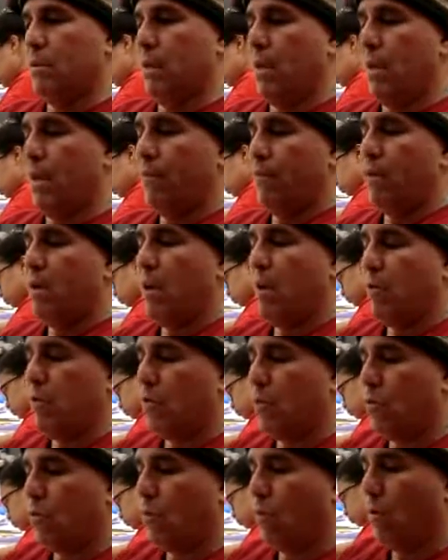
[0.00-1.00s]
every other
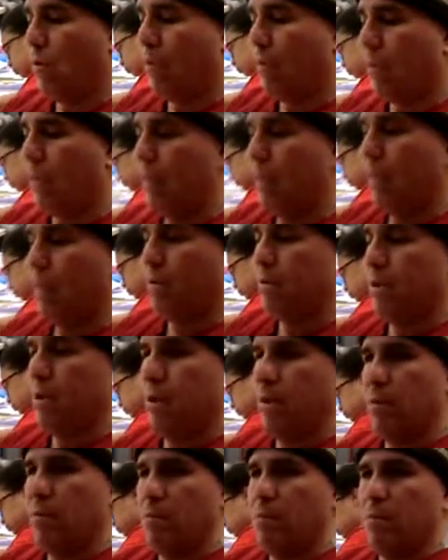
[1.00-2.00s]
story is
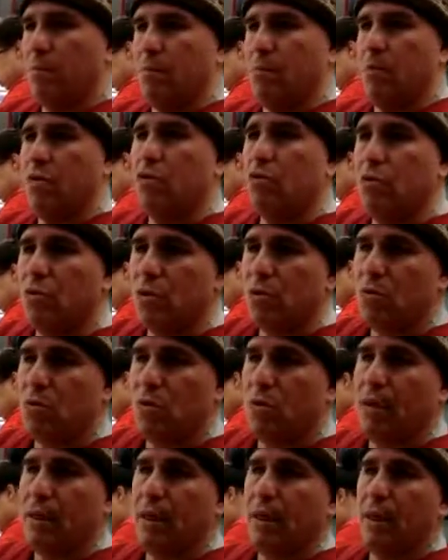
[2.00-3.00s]
a true
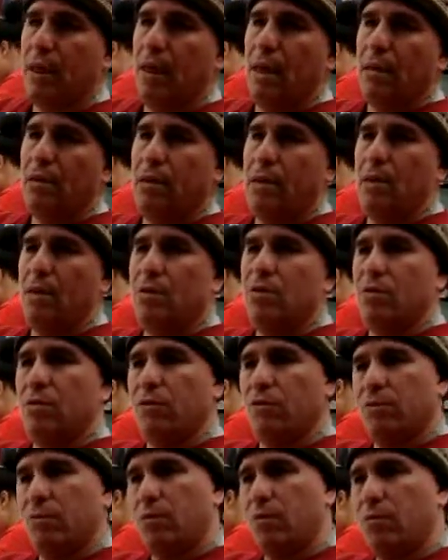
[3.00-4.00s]
story, and then it's a
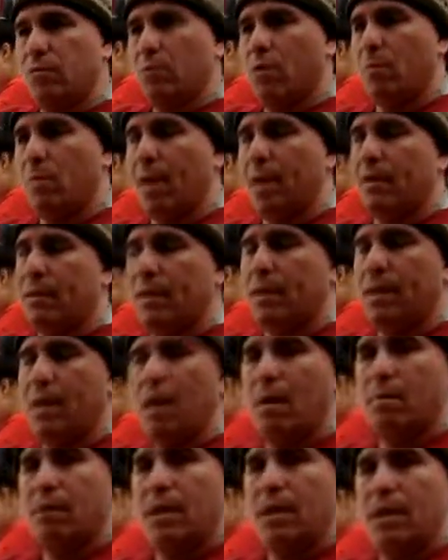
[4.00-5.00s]
romantic
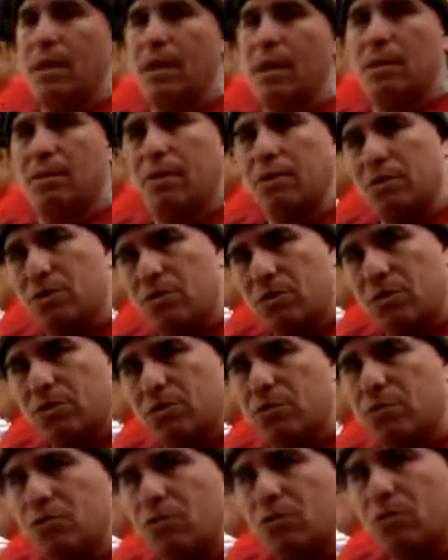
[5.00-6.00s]
comedy, and then there's a
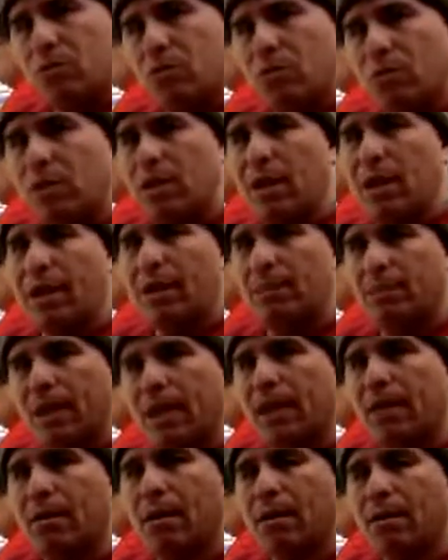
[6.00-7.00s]
true story like
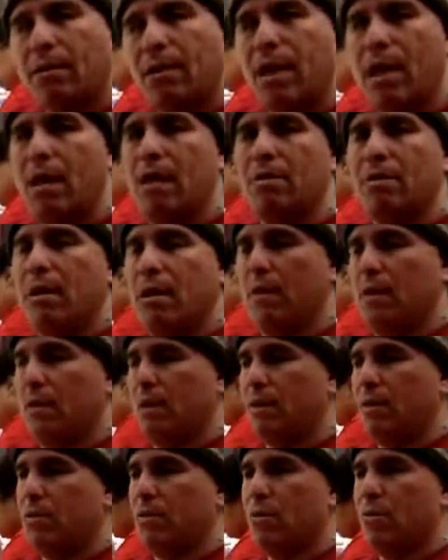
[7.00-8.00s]
Black Hawk Down, and
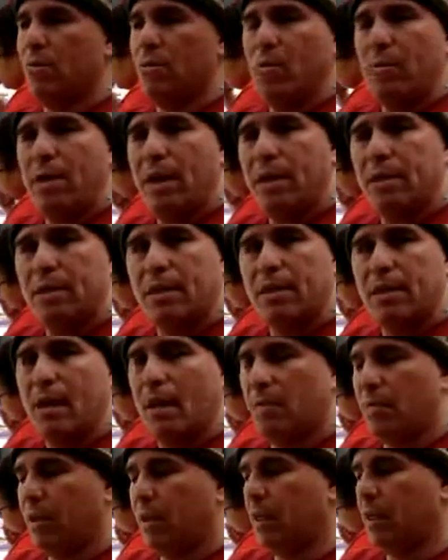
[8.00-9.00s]
then it's a romantic
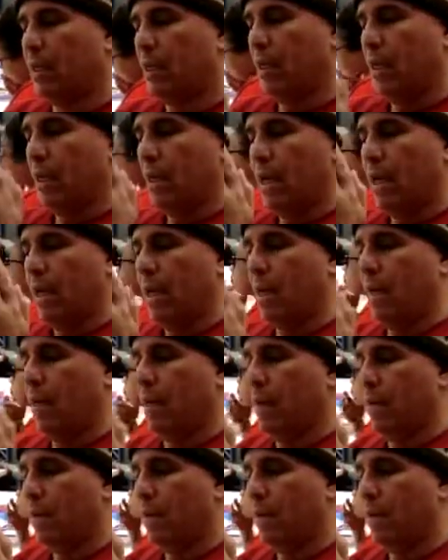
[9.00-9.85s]
comedy, and